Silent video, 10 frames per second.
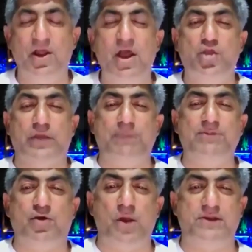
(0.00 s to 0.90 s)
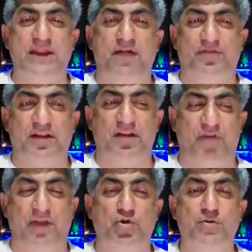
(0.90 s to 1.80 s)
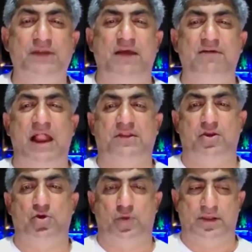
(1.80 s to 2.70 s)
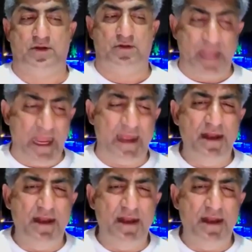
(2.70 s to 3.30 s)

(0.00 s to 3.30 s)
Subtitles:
You keep the question after this 5-2 minutes, I will answer your question, okay?